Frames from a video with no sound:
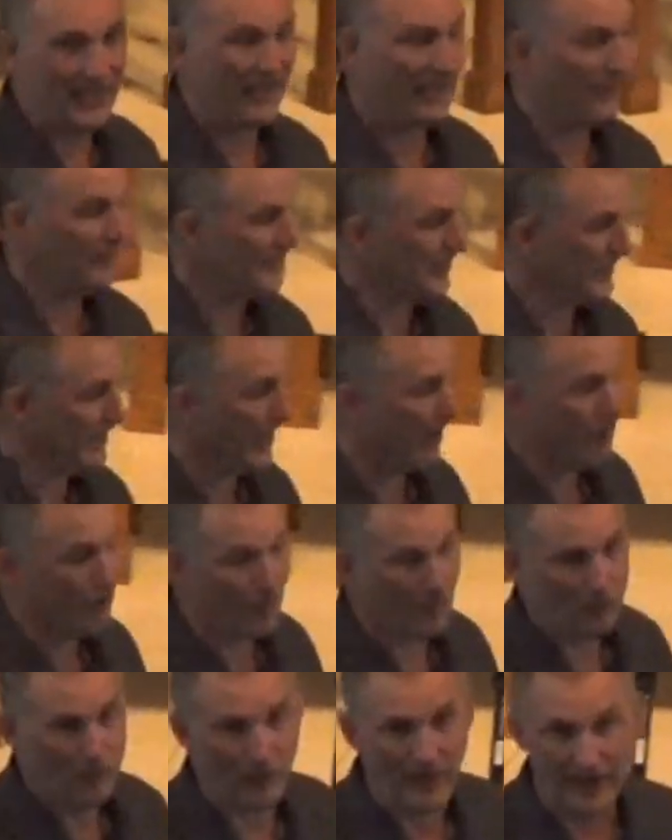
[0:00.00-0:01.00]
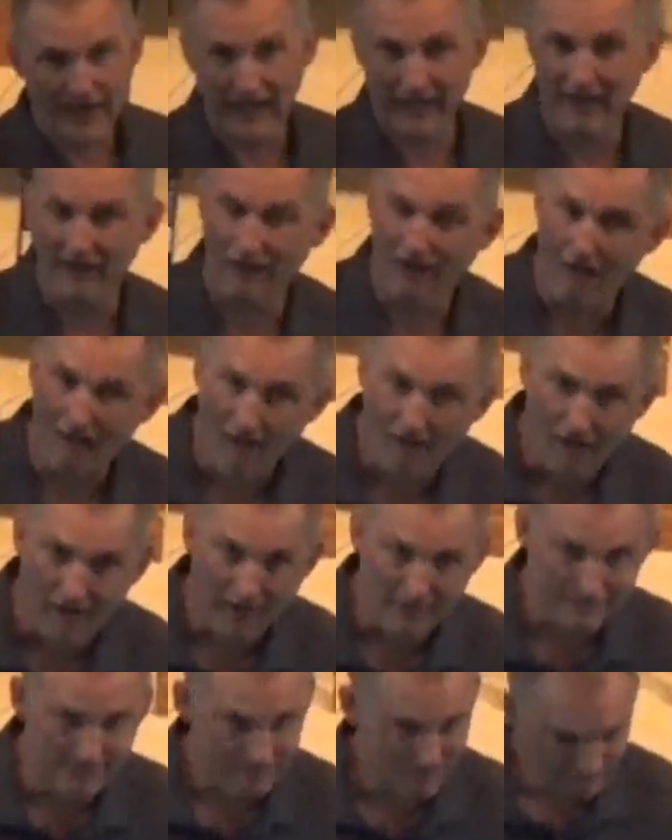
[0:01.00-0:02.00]
telling you, y'all were praying
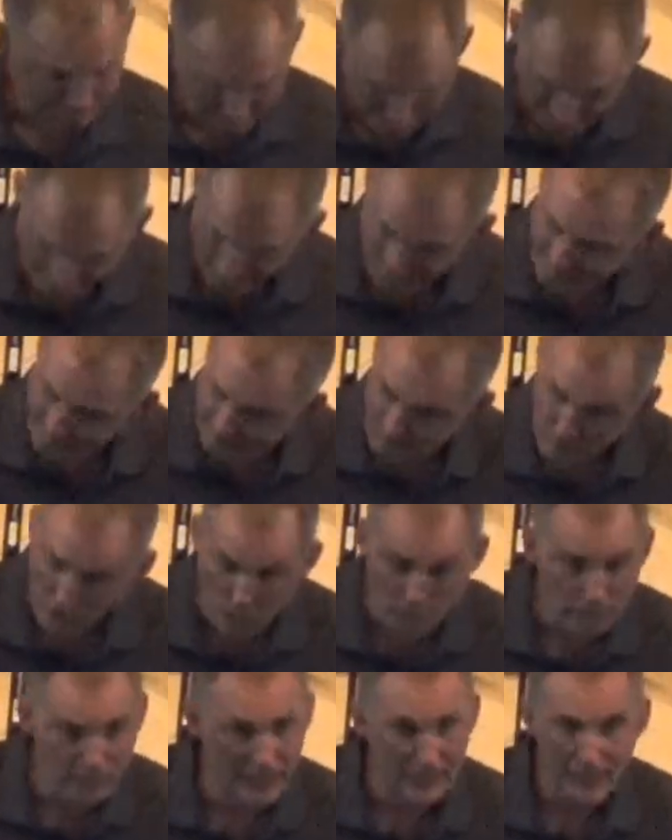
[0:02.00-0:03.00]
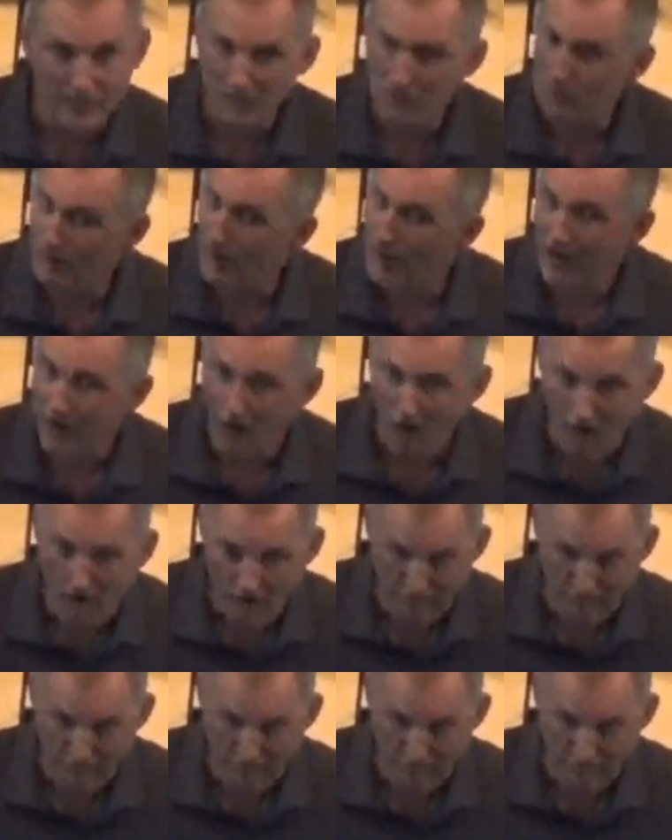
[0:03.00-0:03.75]
hard. You needed to pray